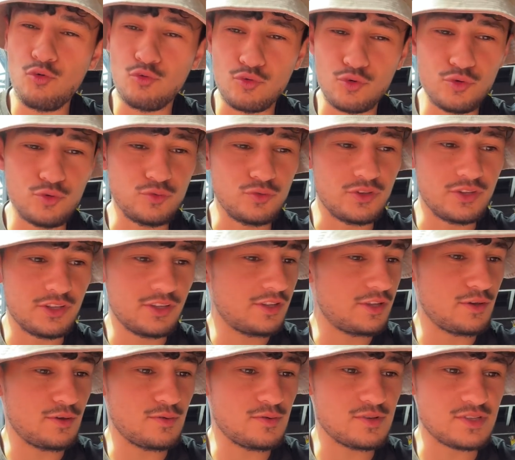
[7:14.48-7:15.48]
rude.
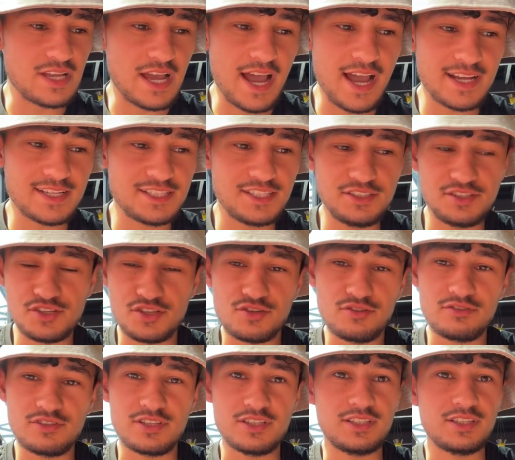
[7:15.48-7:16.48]
It was actually
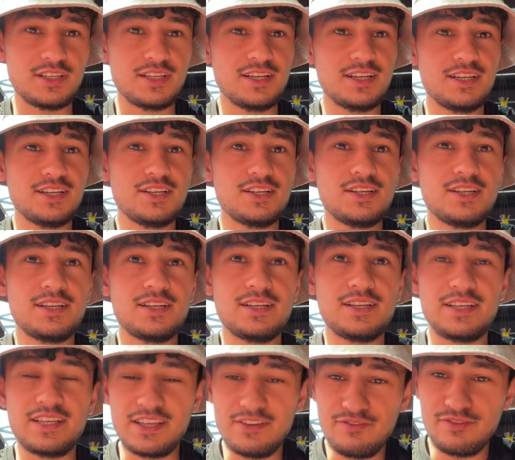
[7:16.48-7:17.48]
disgusting.
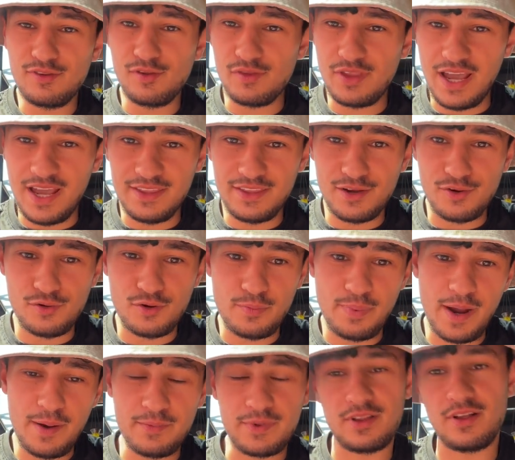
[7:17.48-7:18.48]
Even though they had their own
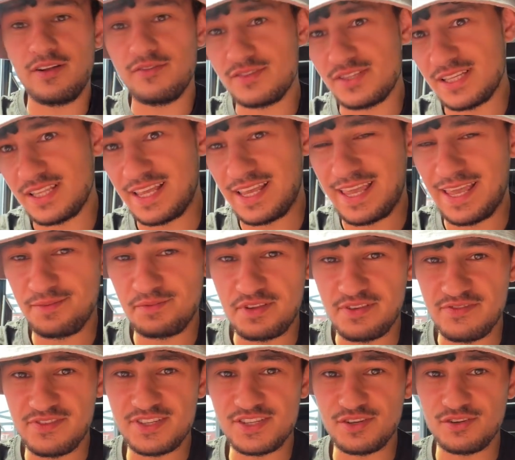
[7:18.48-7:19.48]
apartment, obviously they came to visit